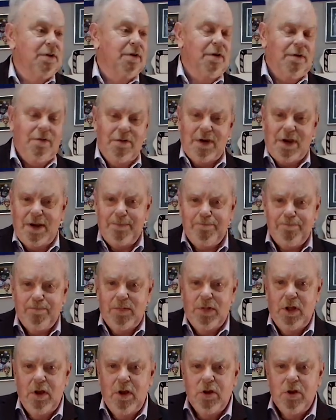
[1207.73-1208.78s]
Okay.
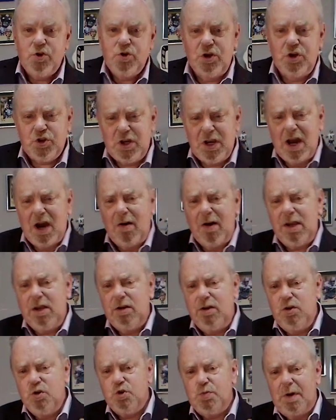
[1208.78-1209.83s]
So you can see how I
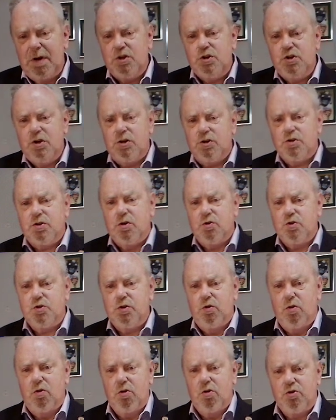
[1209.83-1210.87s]
can use my gestures in
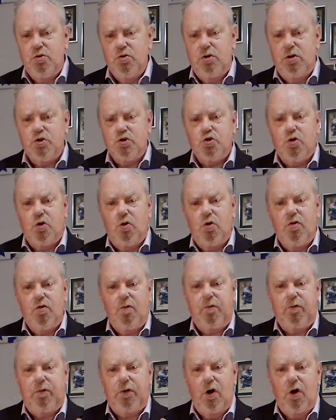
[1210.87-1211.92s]
order to control the
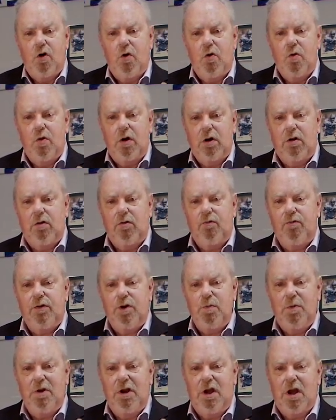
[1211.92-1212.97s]
flow of
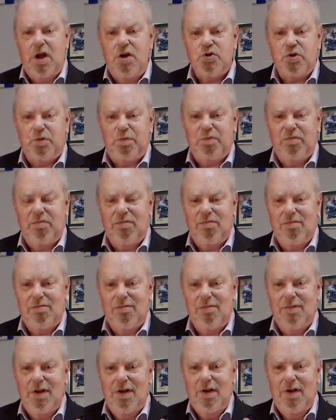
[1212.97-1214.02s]
communication.
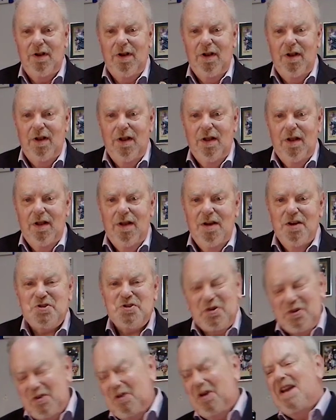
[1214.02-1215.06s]

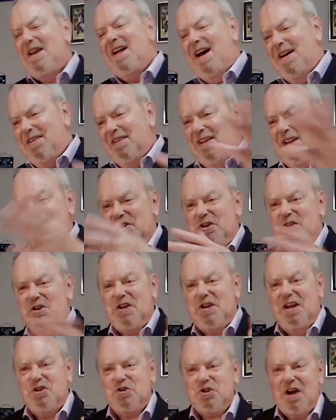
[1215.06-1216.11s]
So, all right, I'd like you to
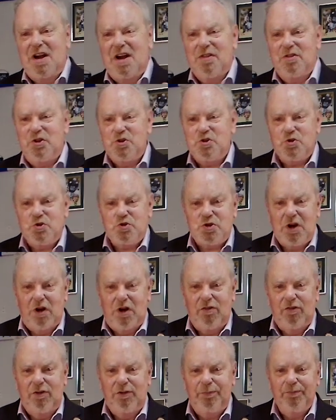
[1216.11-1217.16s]
take a shot at this
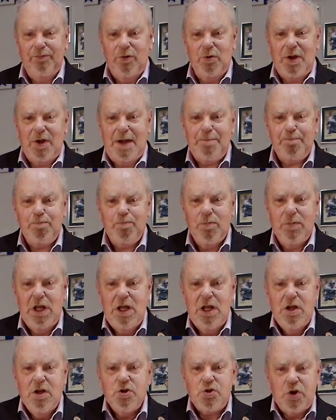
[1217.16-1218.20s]
yourself. Okay.
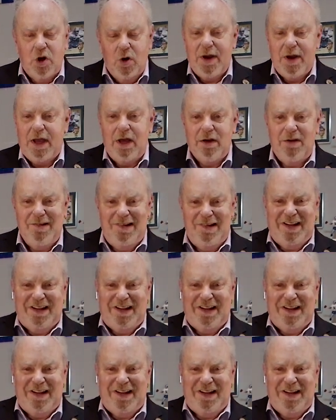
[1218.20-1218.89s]
So go ahead.